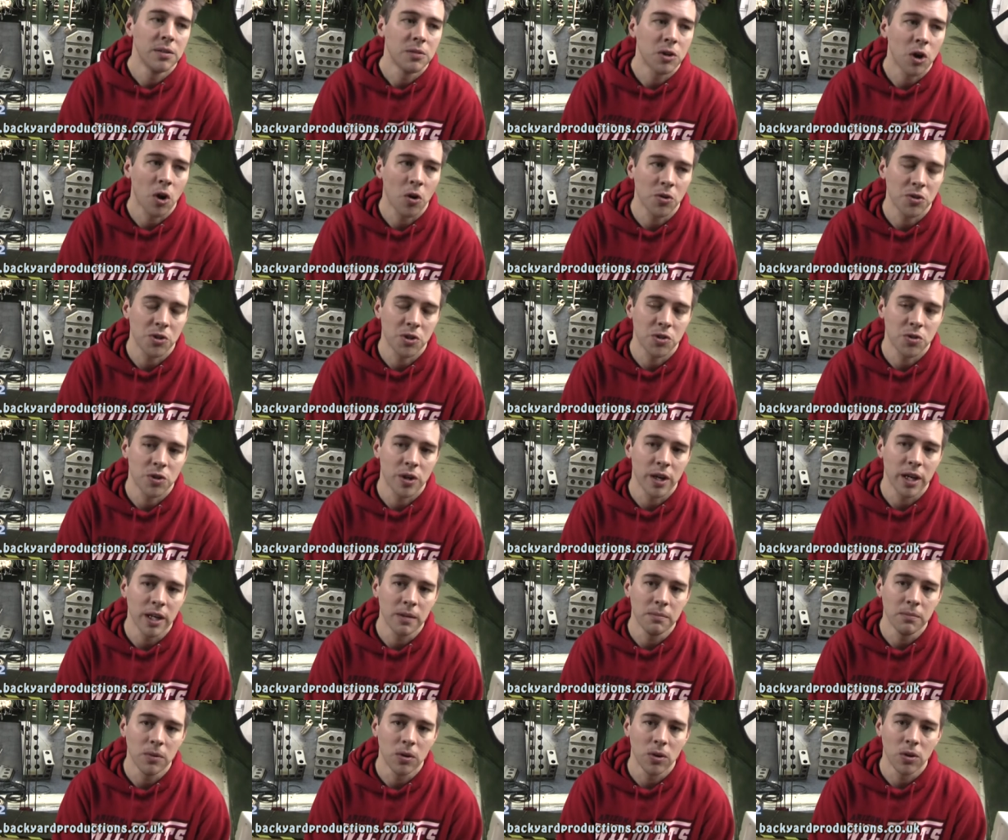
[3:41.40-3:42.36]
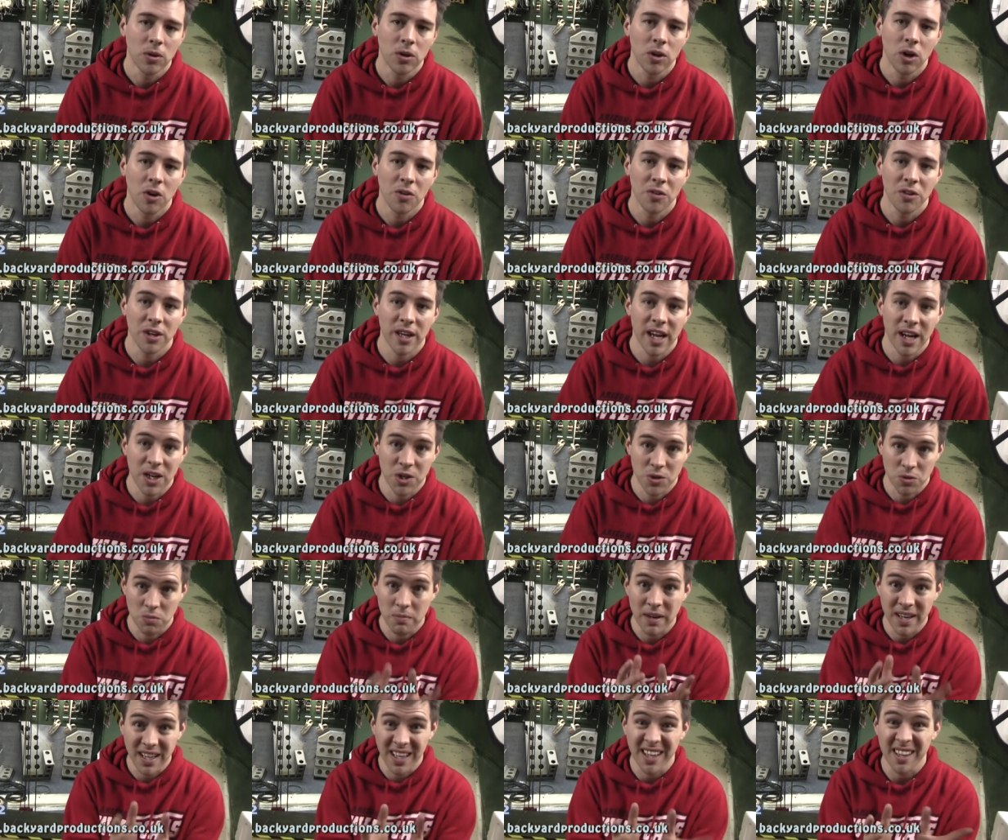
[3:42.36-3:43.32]
concentrating more on the actual
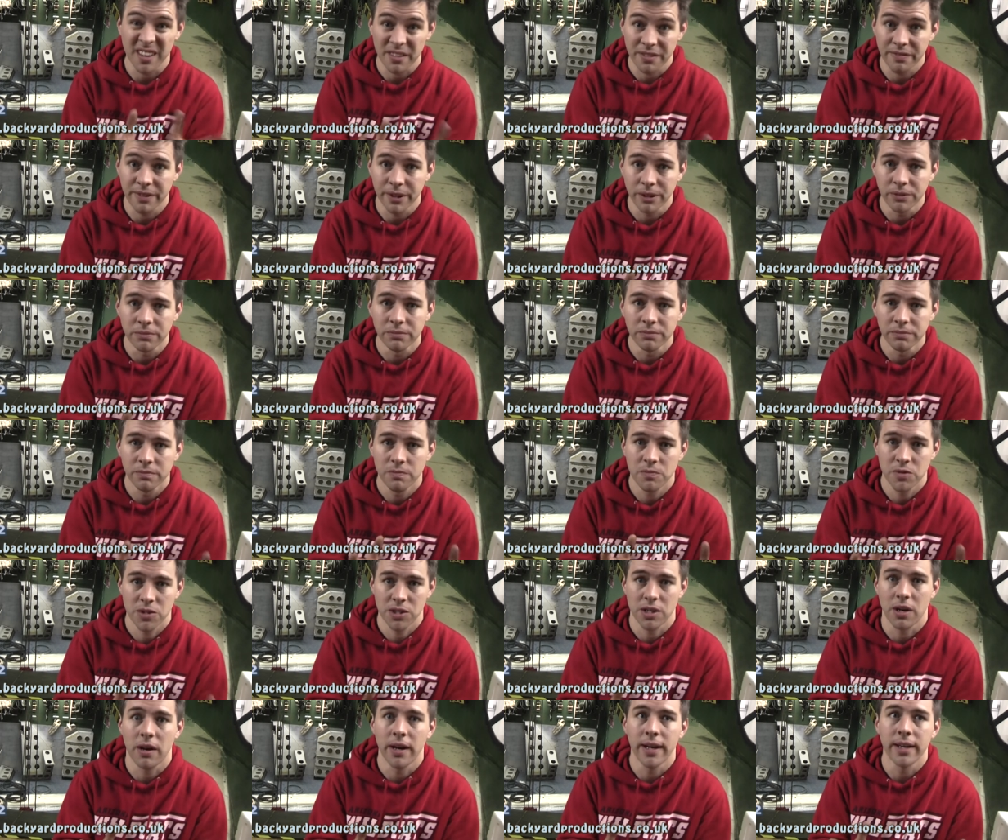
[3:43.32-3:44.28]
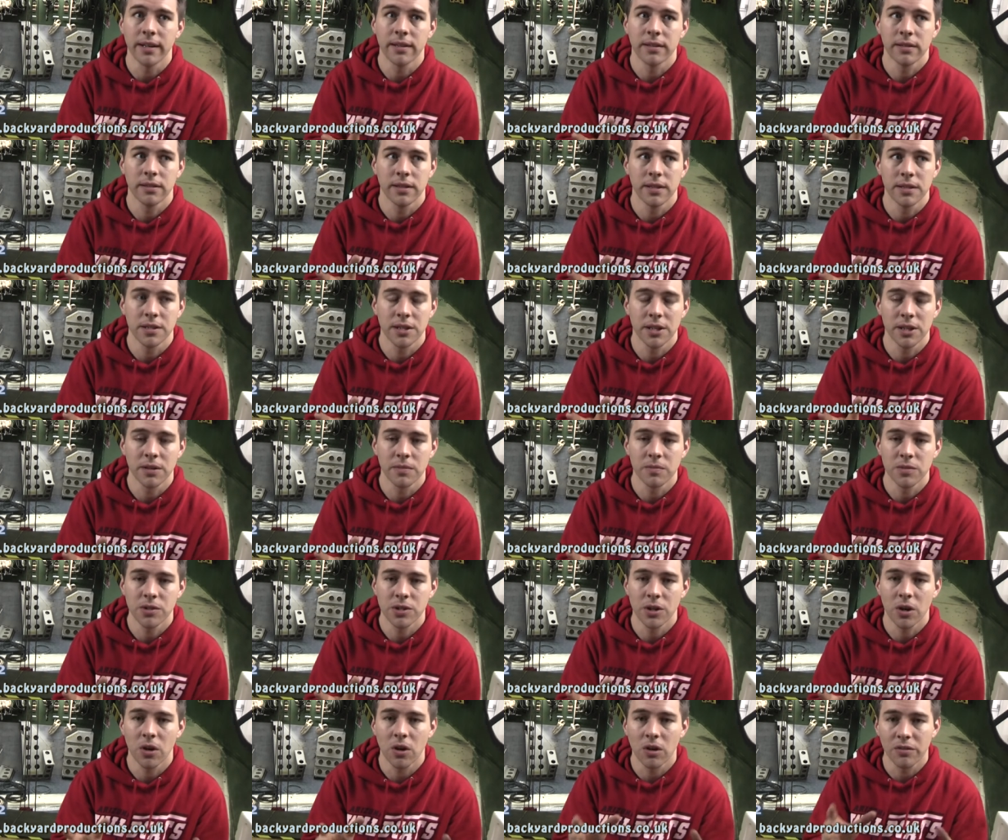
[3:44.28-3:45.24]
making a film side in
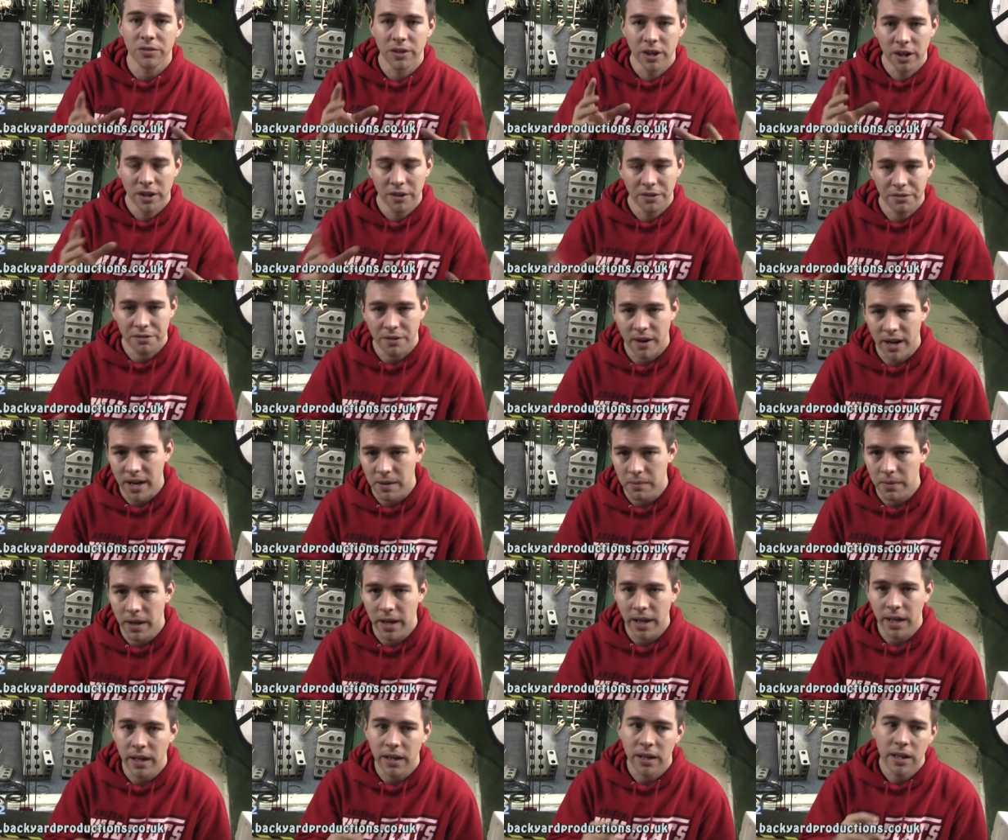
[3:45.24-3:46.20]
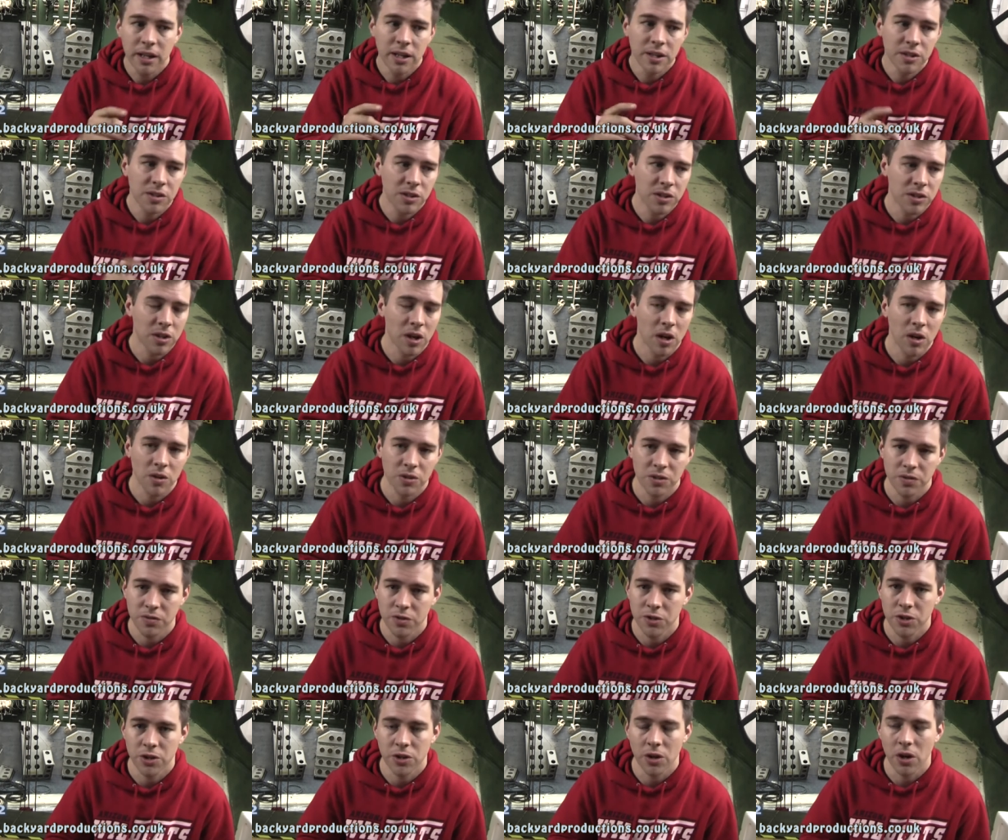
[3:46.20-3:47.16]
terms of framing, styles of
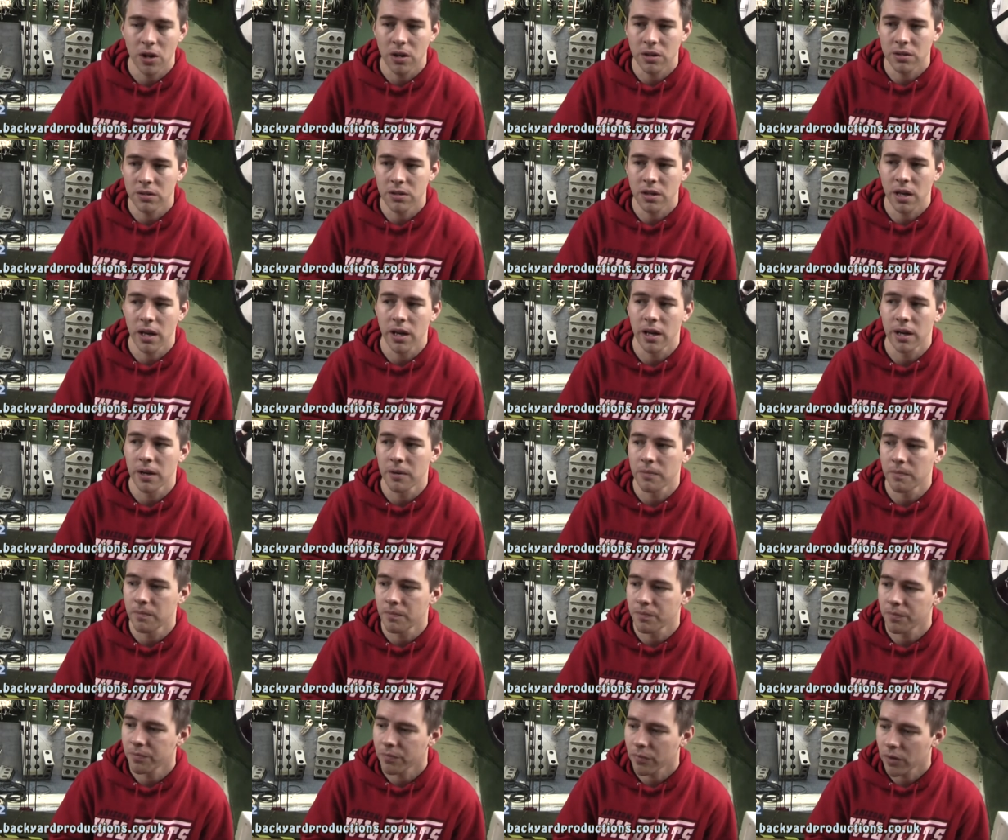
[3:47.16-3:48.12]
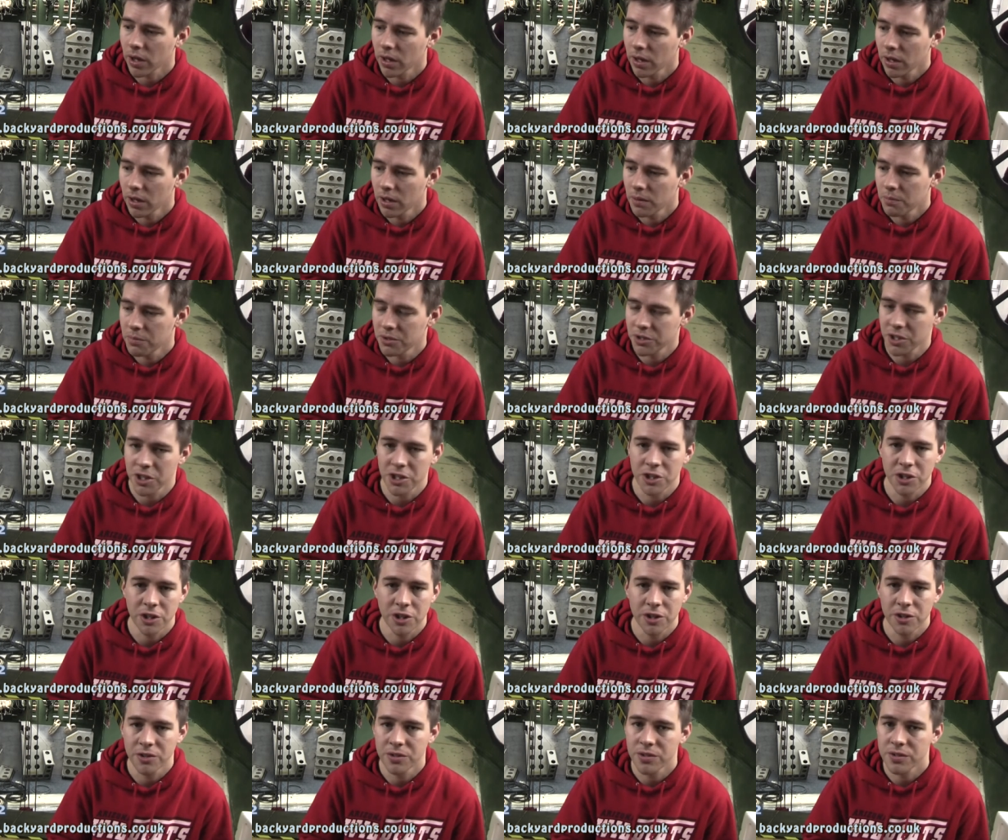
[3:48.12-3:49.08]
shot,
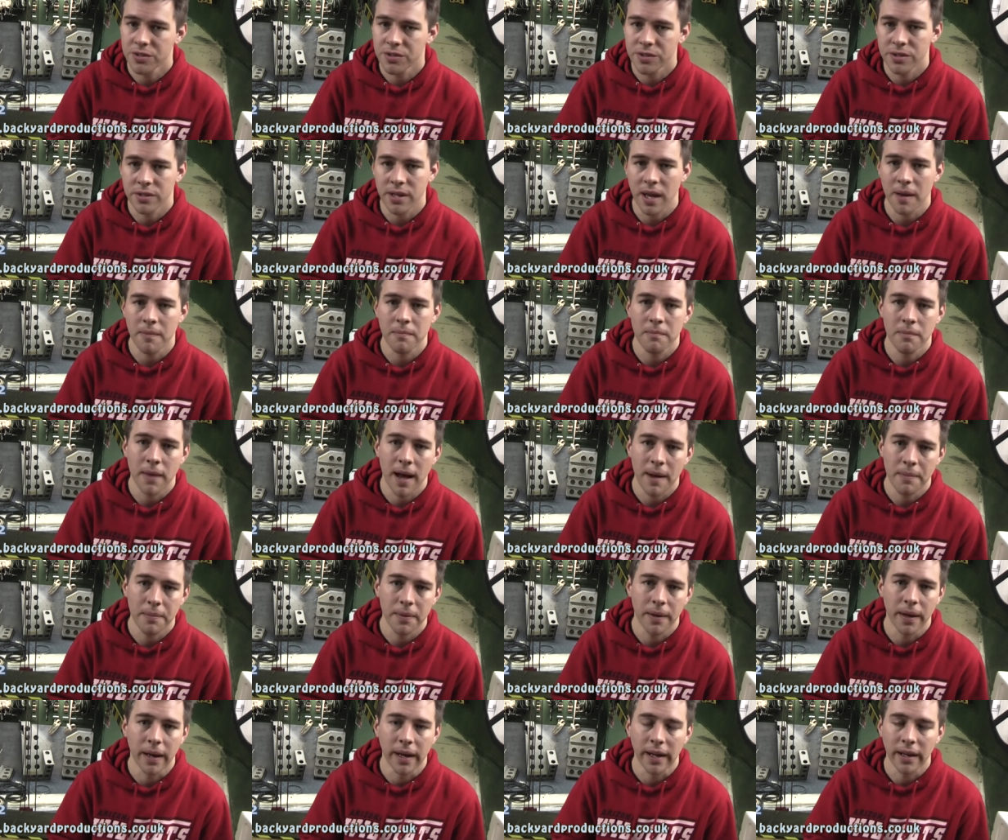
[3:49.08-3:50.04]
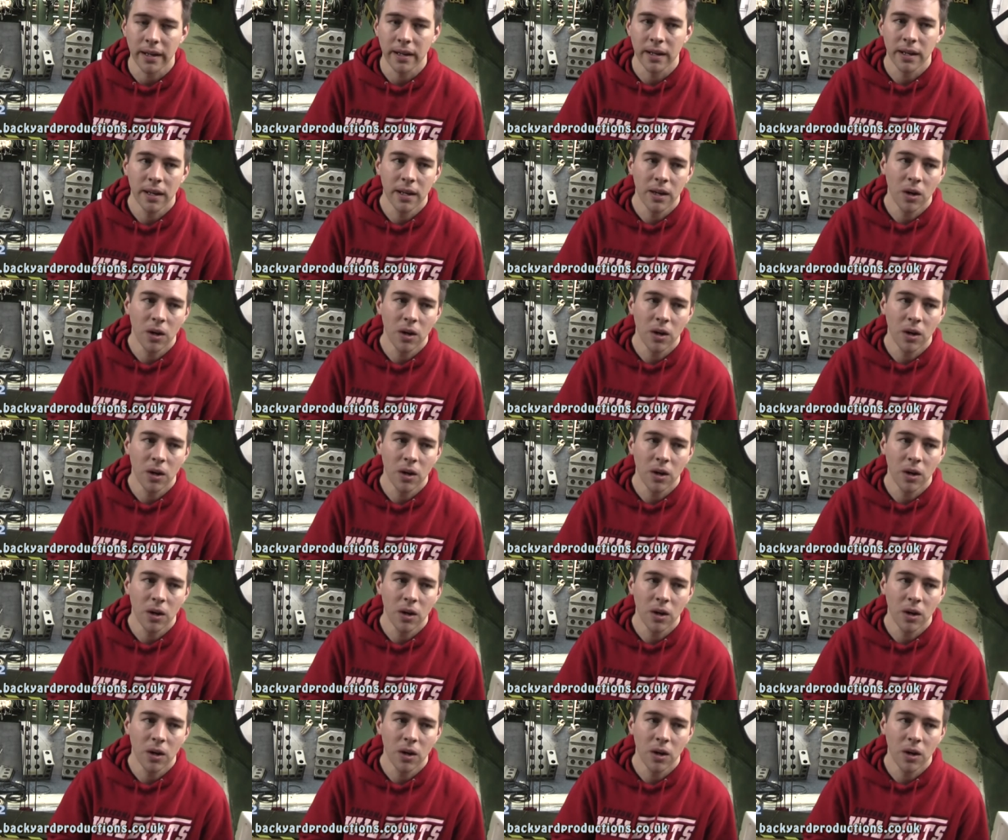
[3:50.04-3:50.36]
positions, set mapping,